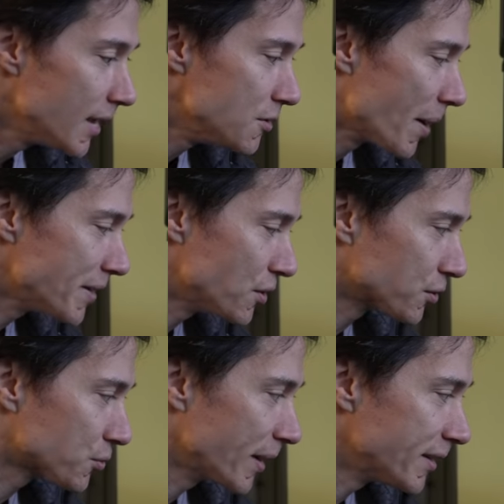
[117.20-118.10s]
And you might
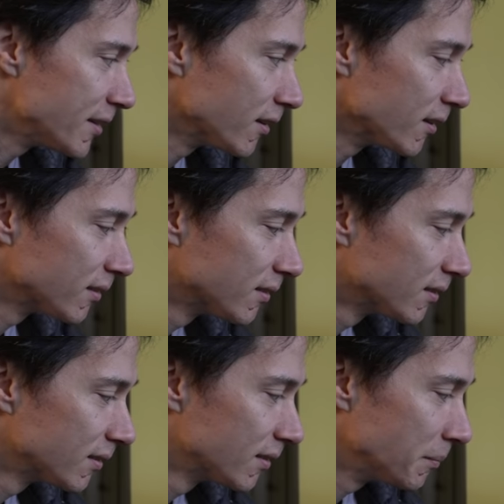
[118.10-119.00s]
notice right here,
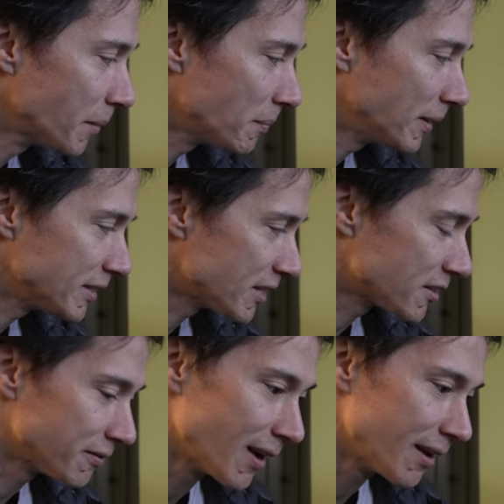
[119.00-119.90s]
my
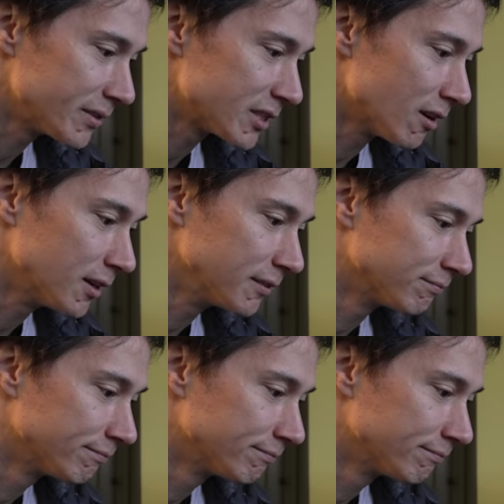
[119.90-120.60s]
PlayStation 5 is gone.